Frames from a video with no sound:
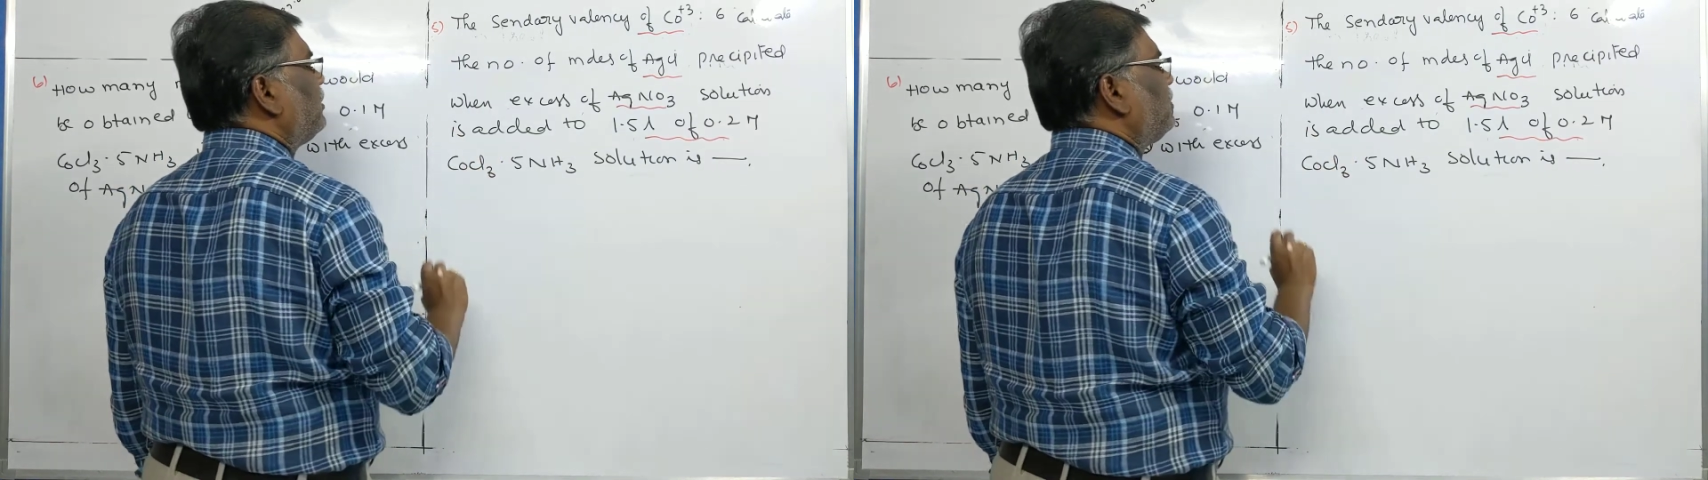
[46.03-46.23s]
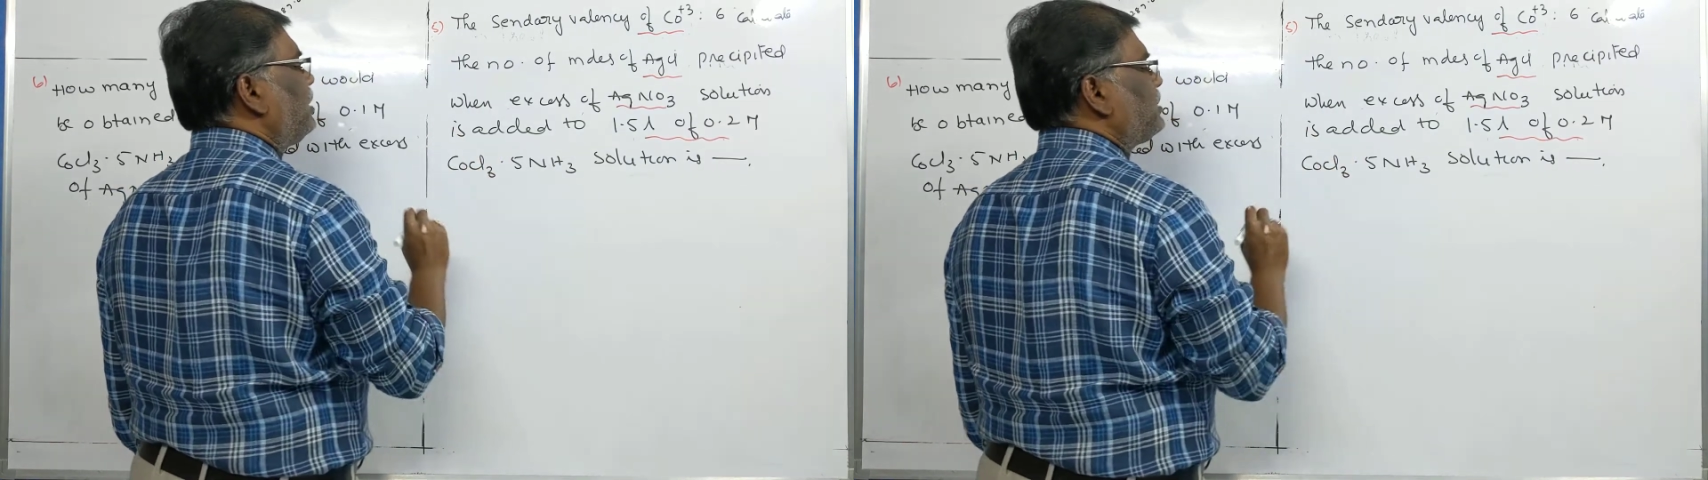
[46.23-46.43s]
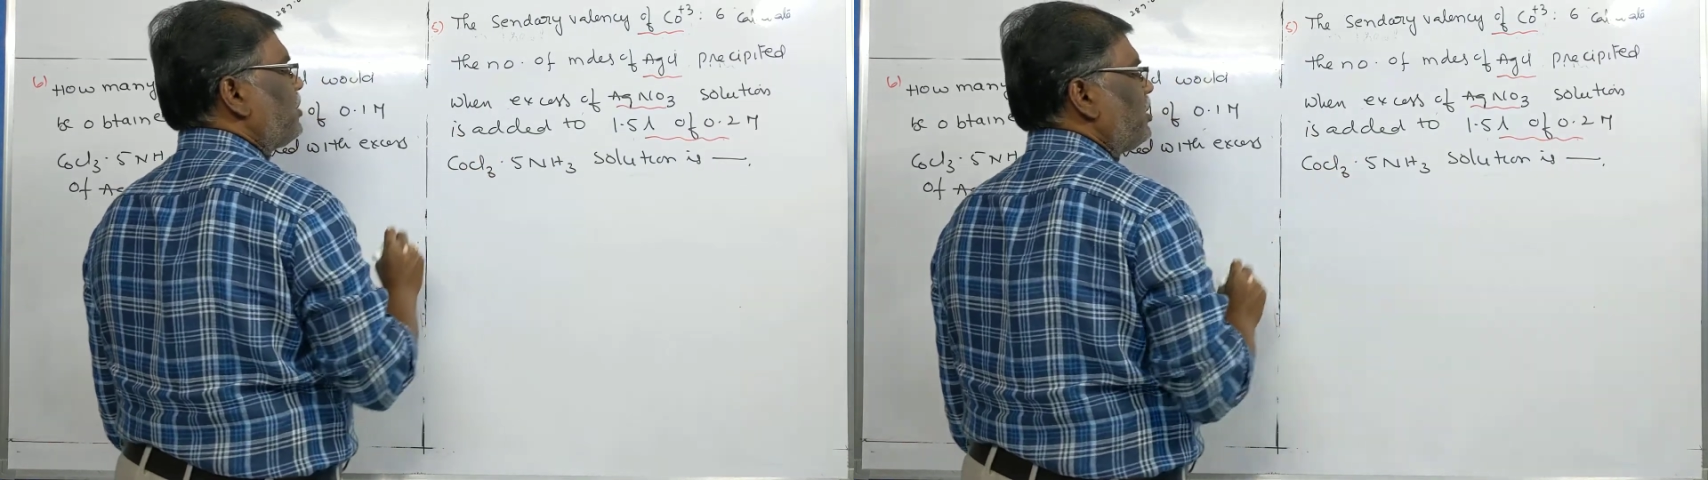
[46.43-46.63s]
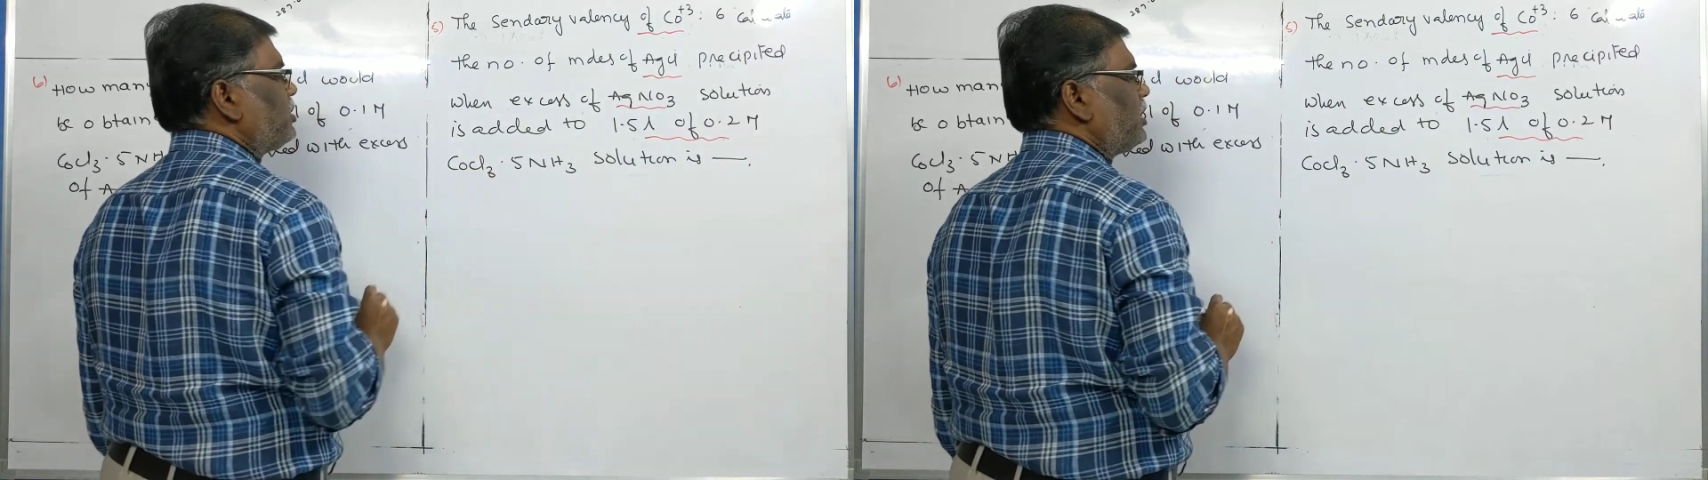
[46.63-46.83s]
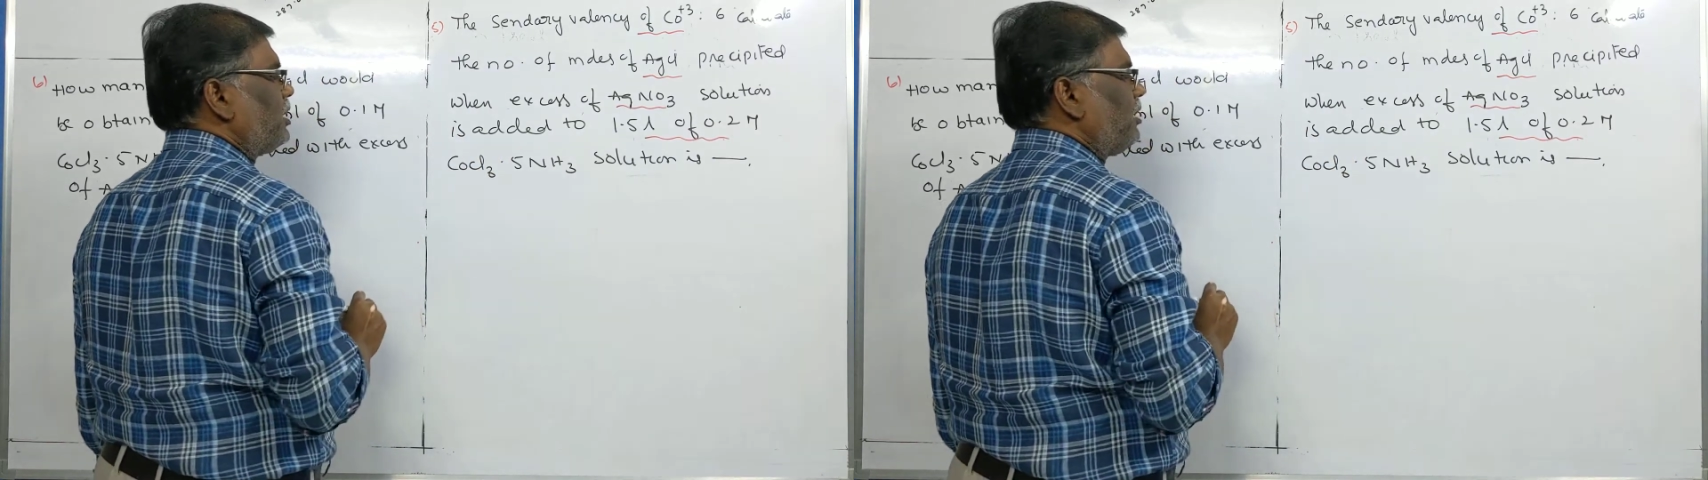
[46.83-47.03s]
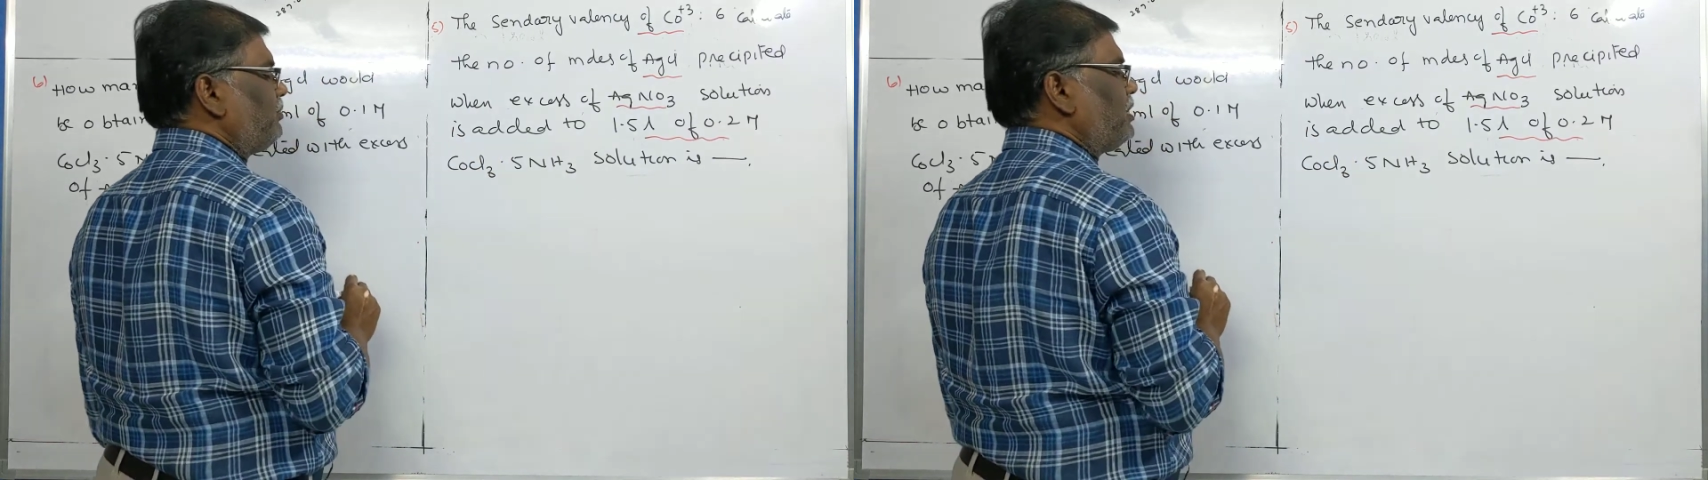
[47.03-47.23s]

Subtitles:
the structure of